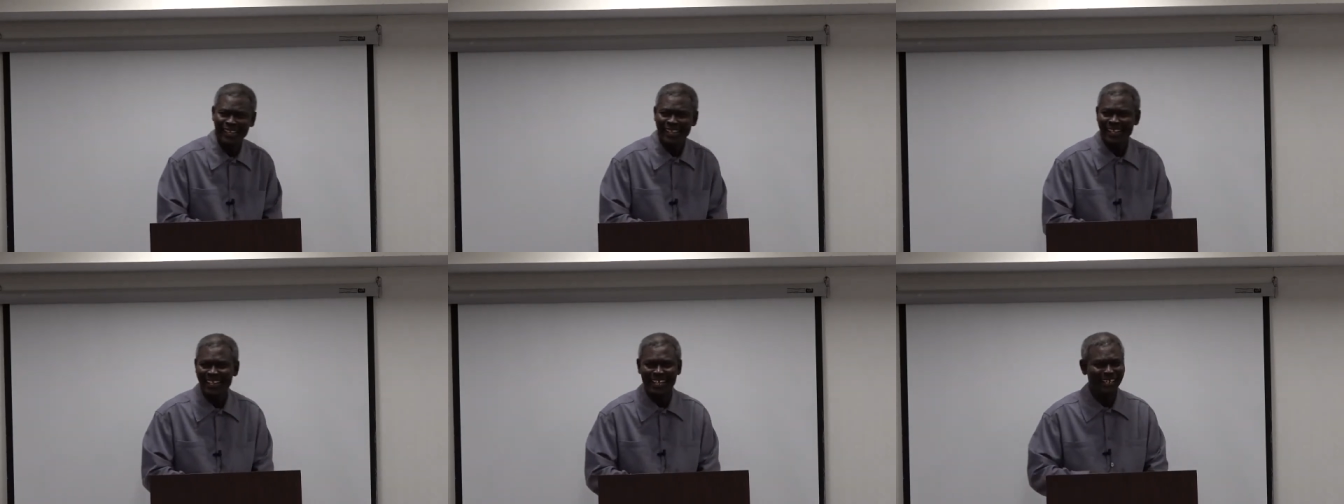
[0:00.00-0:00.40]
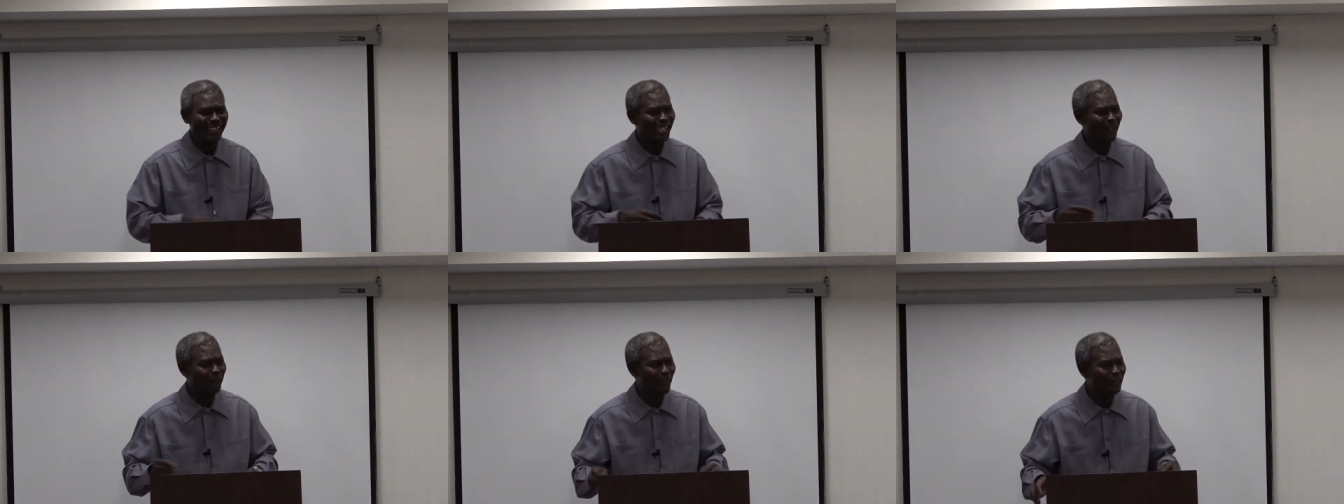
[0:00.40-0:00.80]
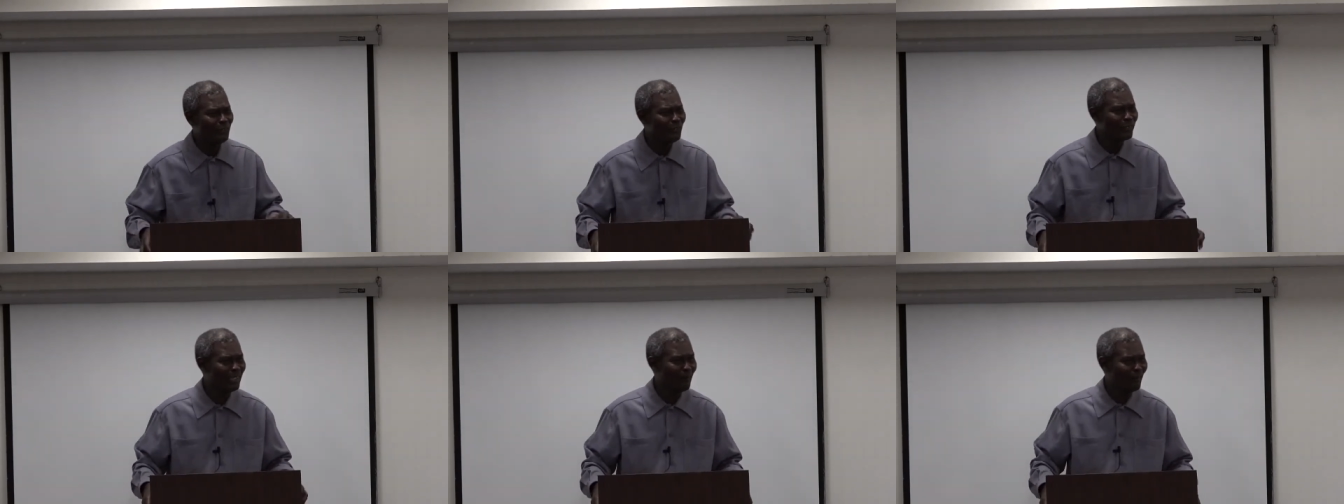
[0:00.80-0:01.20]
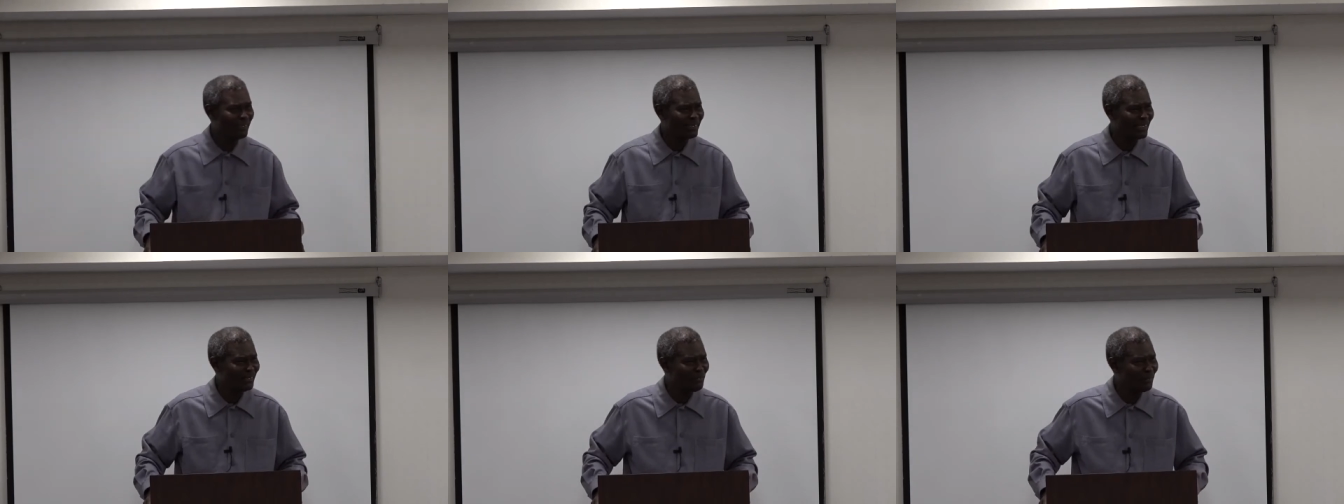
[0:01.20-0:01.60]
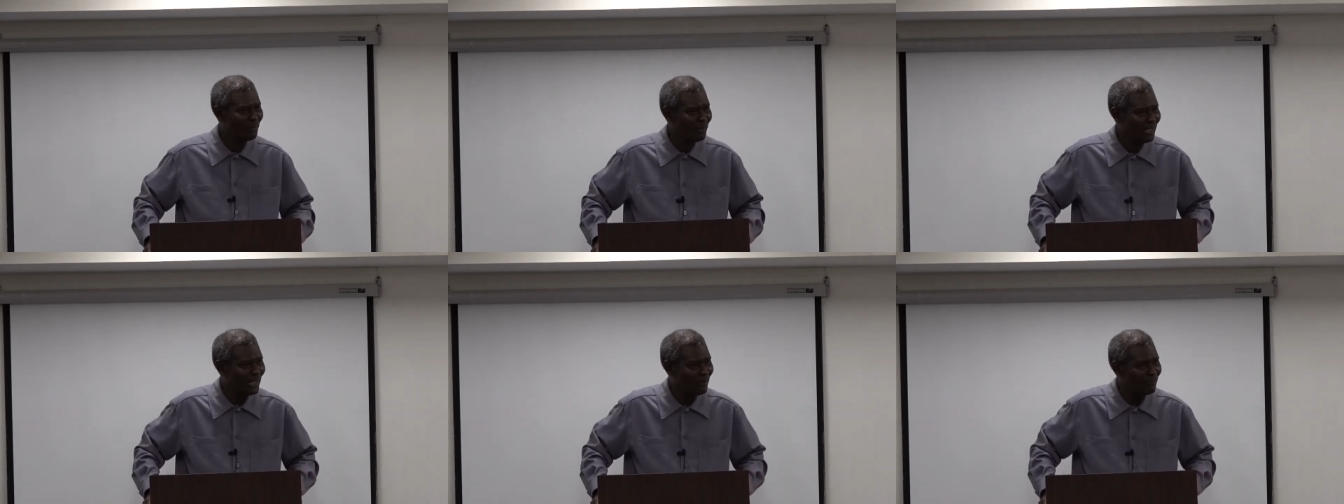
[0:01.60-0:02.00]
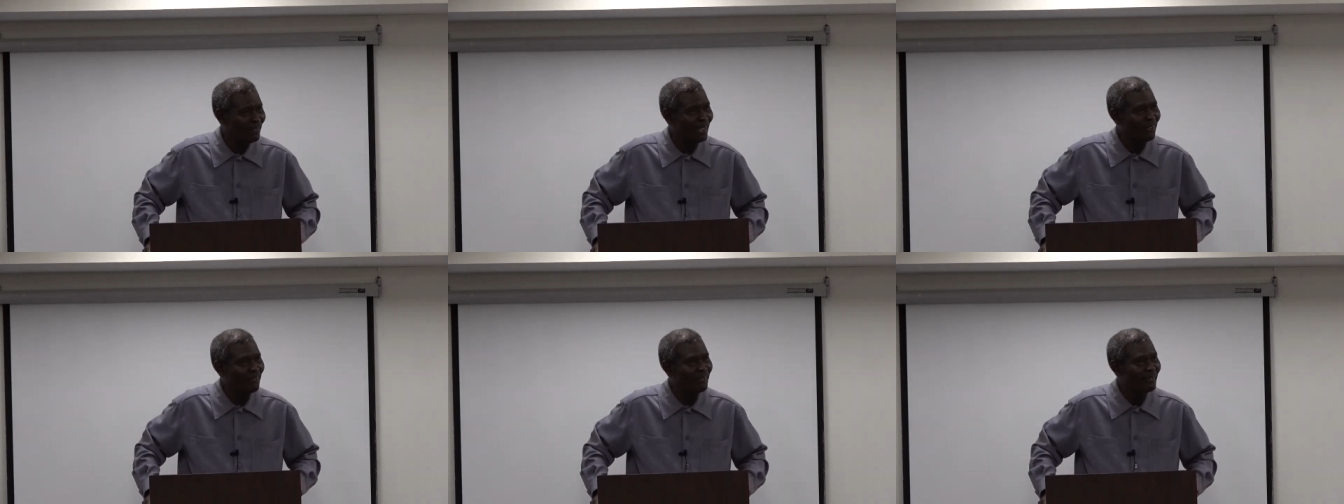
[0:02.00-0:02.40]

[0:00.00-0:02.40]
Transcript: Now they have a new name. What's the new name they give now?